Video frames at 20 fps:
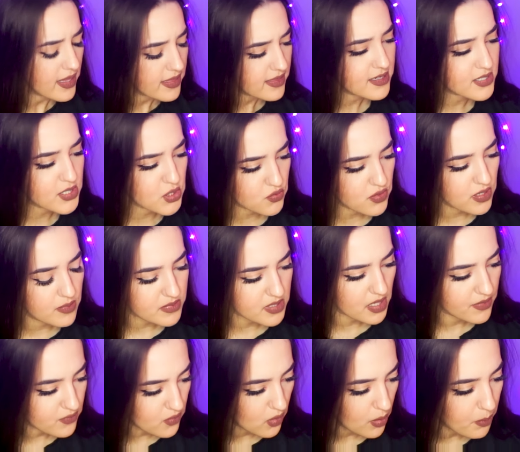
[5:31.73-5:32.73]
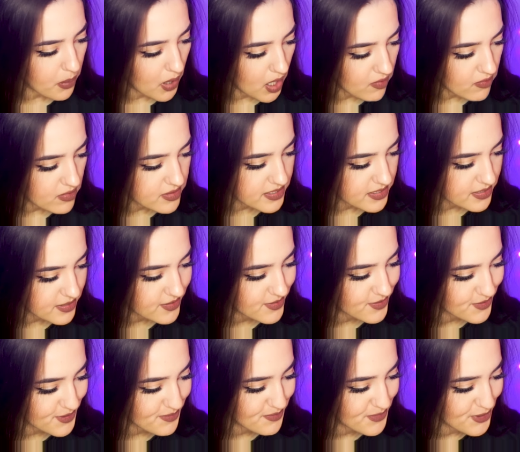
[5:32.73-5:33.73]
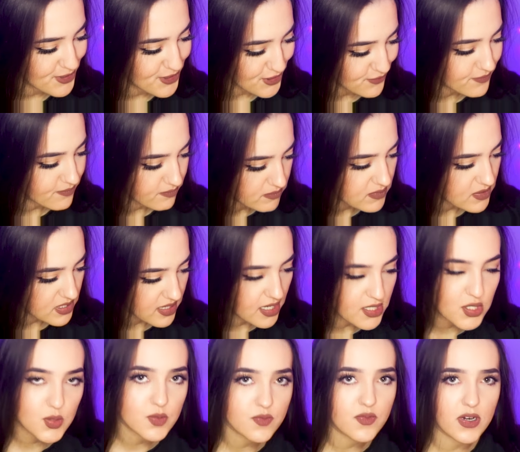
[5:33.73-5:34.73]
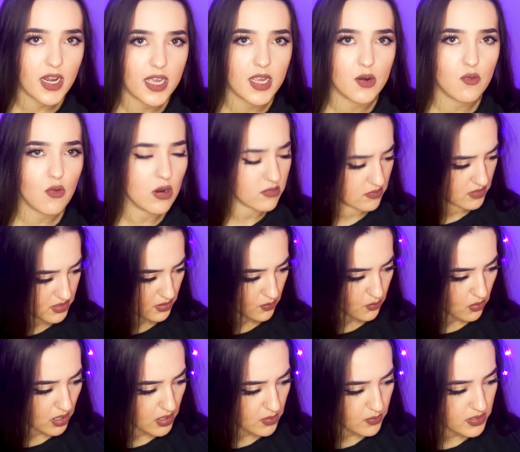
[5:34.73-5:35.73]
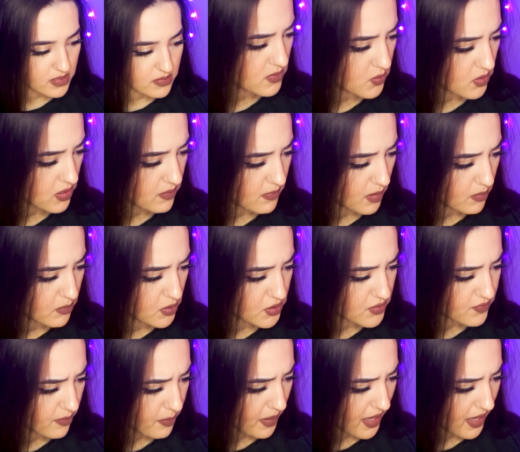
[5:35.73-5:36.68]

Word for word: in this script, I've got Pyro merch scheduled for later on. So why are we talking about merch for